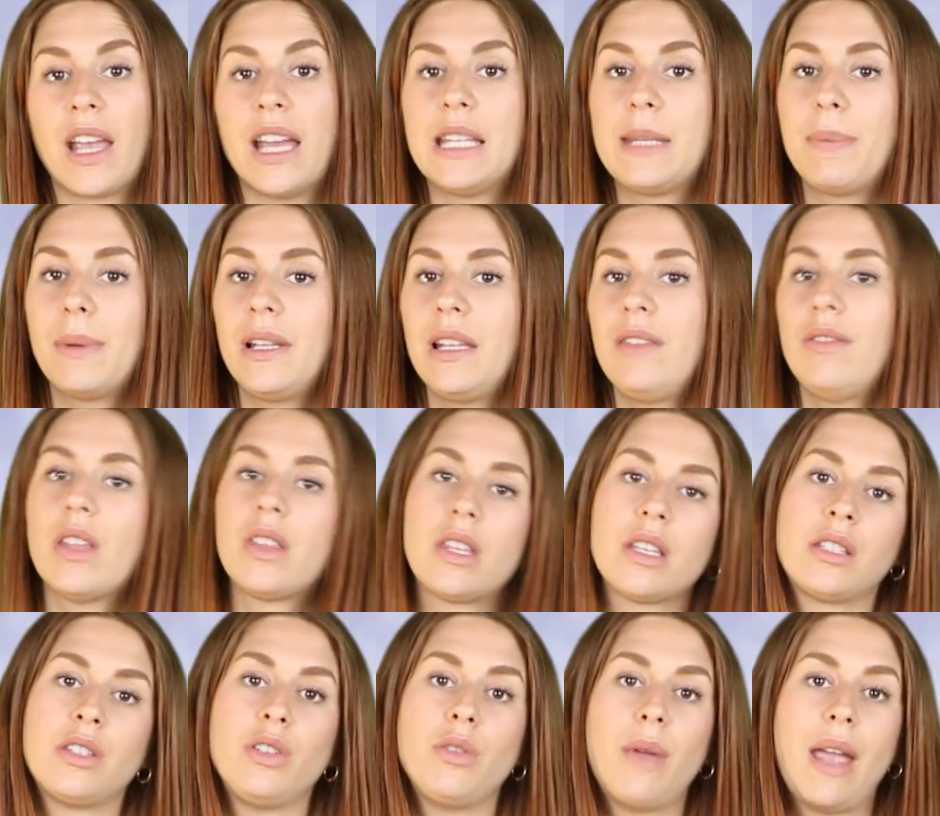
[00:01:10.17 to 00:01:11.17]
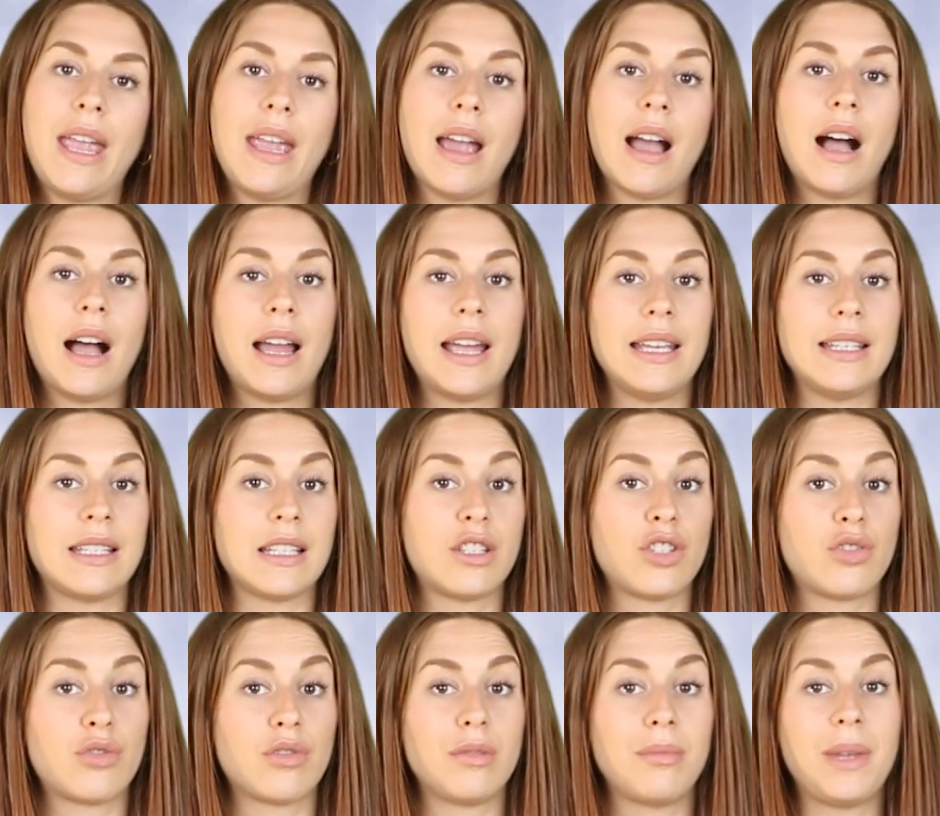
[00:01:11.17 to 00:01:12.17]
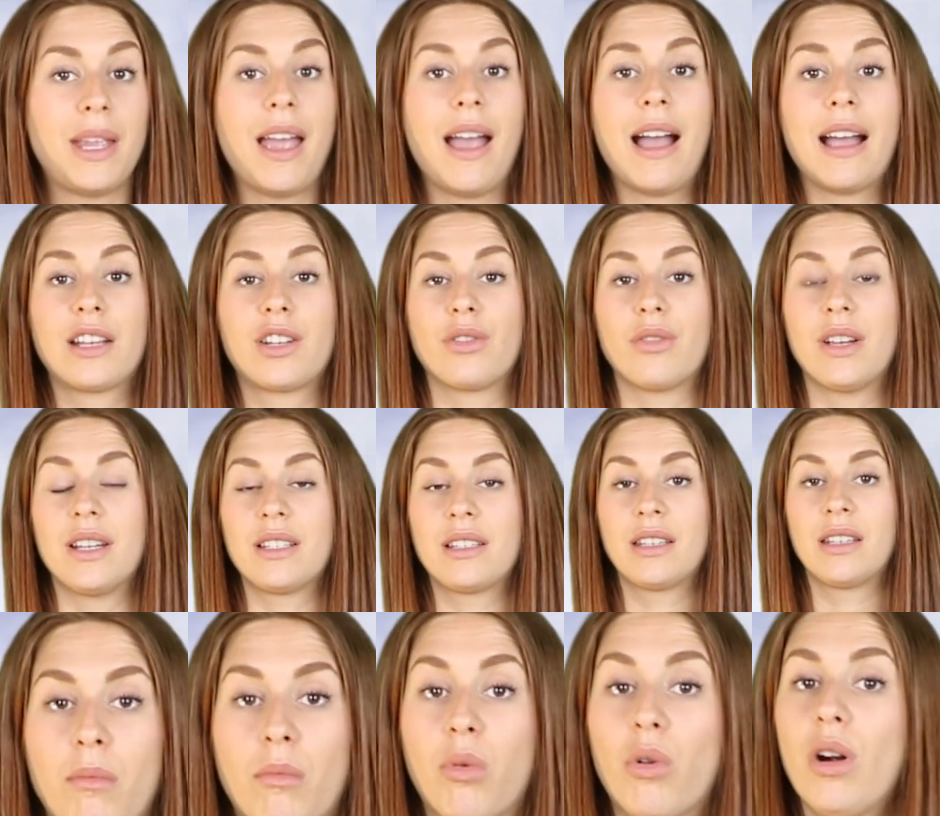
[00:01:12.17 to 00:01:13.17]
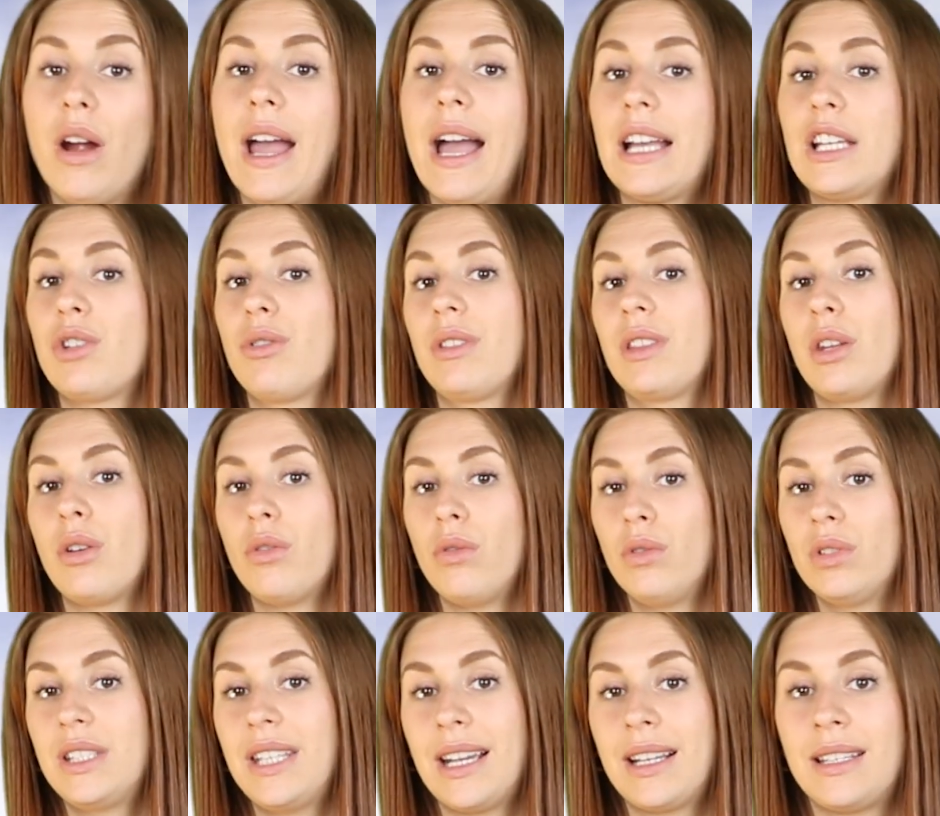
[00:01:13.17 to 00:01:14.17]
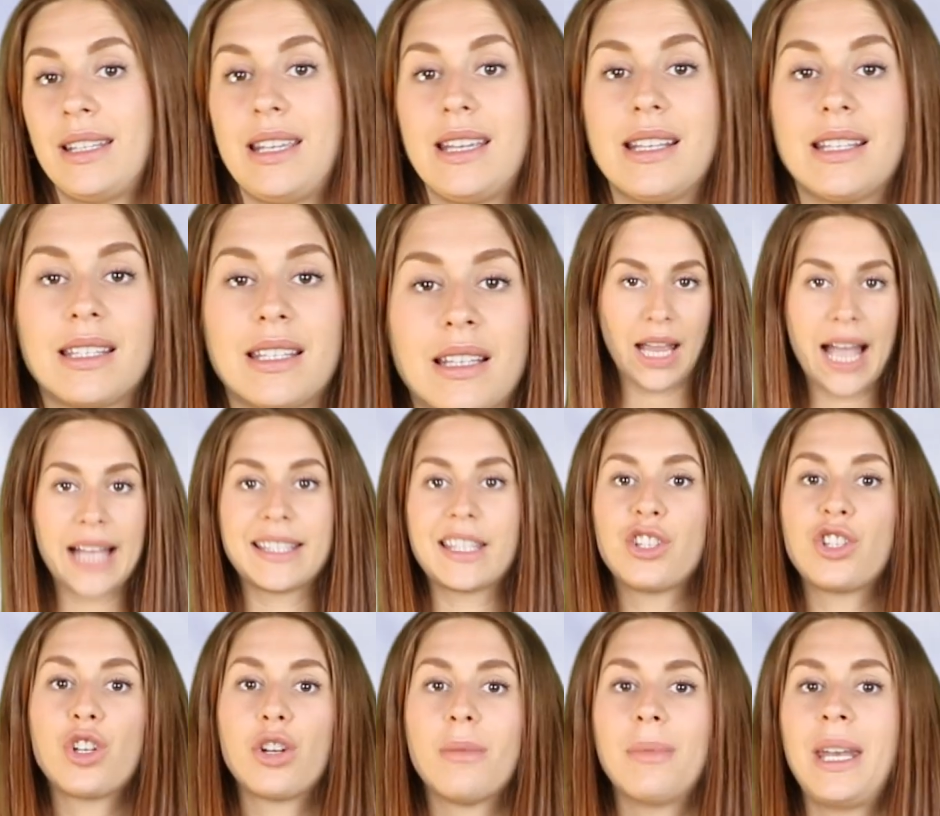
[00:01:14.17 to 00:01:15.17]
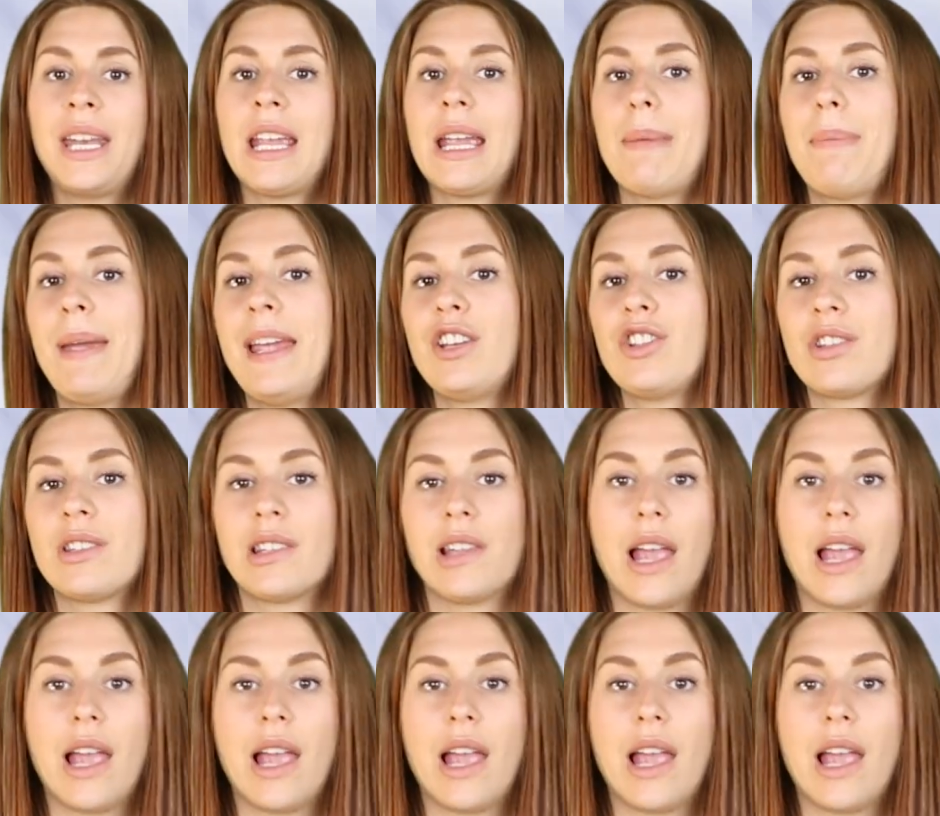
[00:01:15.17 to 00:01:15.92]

It's believed that this new AI is extremely accurate, more accurate than old techniques, at determining a patient's